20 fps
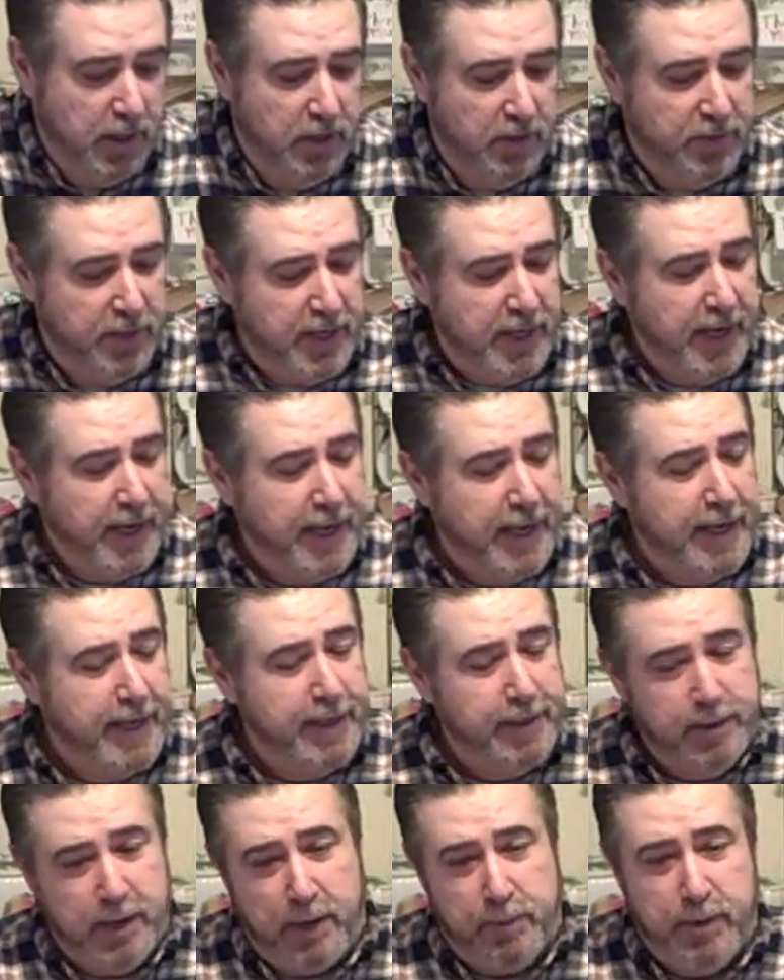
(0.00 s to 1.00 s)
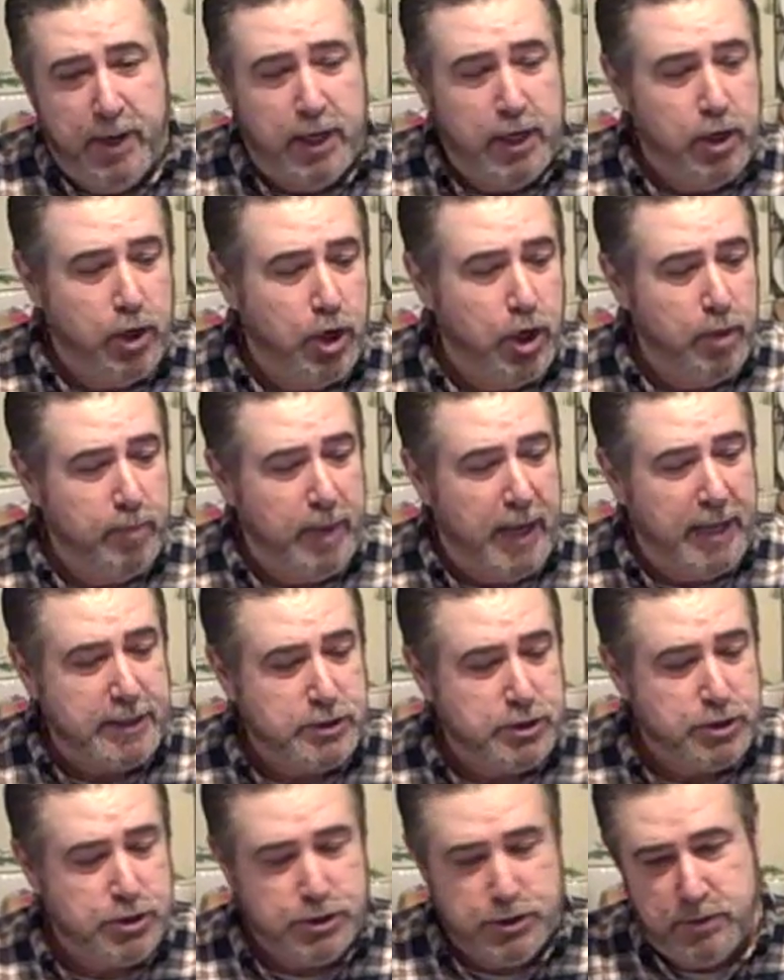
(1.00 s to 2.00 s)
Then I got a regular
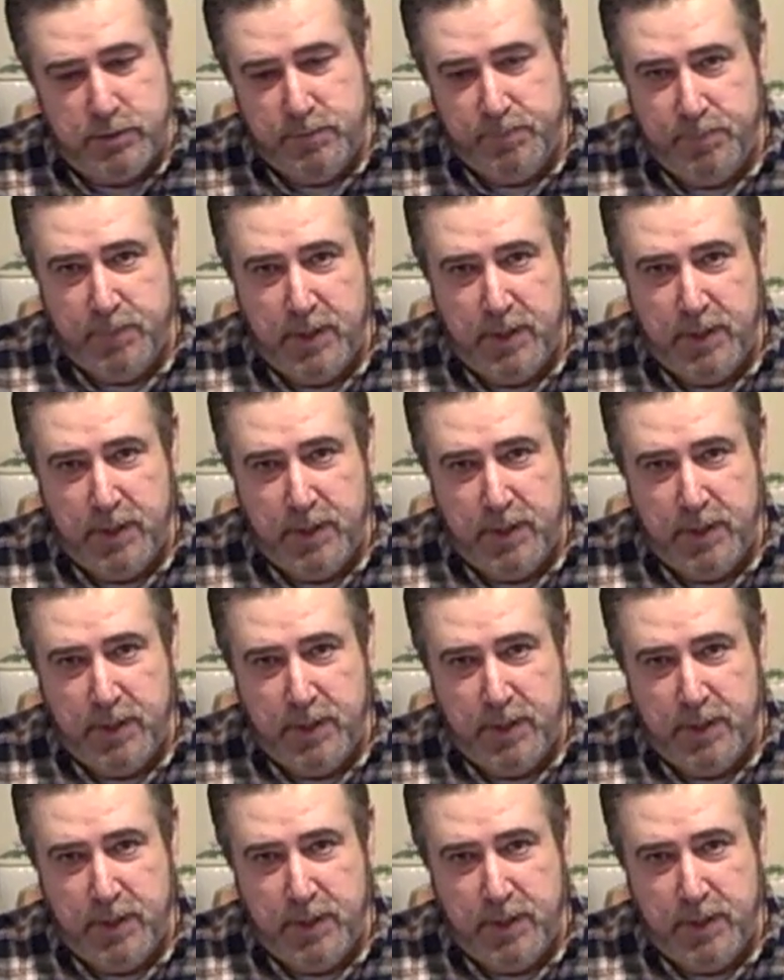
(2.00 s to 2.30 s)
Herbots.